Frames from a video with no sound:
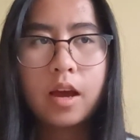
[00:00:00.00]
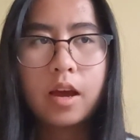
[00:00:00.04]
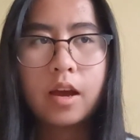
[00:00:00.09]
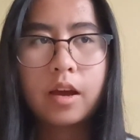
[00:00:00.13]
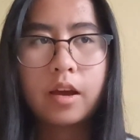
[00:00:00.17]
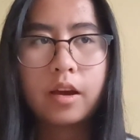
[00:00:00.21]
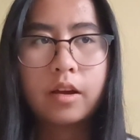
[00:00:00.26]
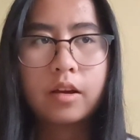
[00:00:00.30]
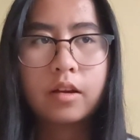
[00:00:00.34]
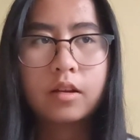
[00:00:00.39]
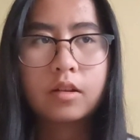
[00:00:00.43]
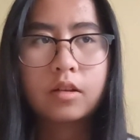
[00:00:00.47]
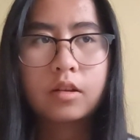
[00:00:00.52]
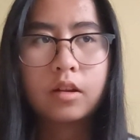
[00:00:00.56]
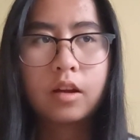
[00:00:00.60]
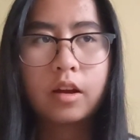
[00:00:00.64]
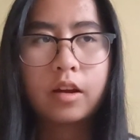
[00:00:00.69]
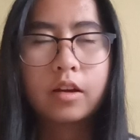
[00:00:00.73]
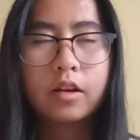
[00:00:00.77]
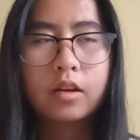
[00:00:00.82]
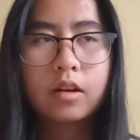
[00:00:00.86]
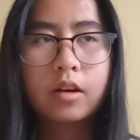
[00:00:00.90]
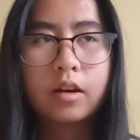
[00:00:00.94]
and
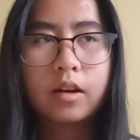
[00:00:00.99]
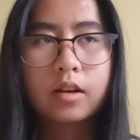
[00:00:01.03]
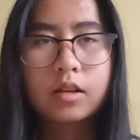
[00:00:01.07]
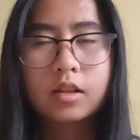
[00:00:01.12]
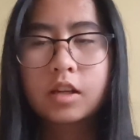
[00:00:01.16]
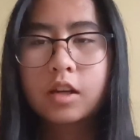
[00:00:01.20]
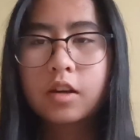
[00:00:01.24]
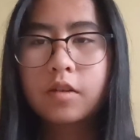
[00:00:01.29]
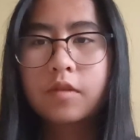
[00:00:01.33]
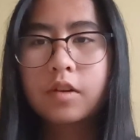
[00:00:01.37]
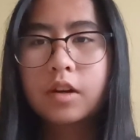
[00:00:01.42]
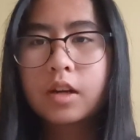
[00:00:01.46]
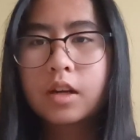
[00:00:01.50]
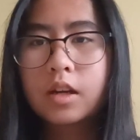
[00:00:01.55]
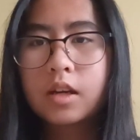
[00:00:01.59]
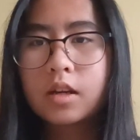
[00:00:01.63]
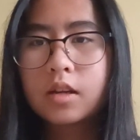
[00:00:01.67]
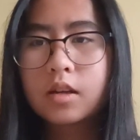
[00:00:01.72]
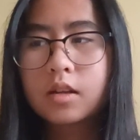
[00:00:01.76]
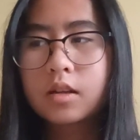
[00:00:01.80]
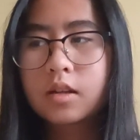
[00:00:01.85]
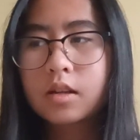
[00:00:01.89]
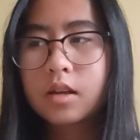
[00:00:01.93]
like
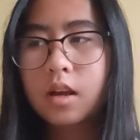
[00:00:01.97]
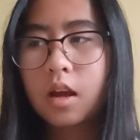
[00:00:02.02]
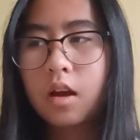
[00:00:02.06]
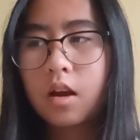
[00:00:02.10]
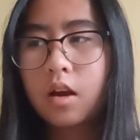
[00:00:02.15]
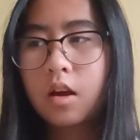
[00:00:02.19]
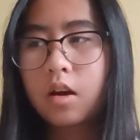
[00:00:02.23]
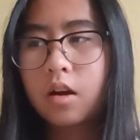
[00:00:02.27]
activities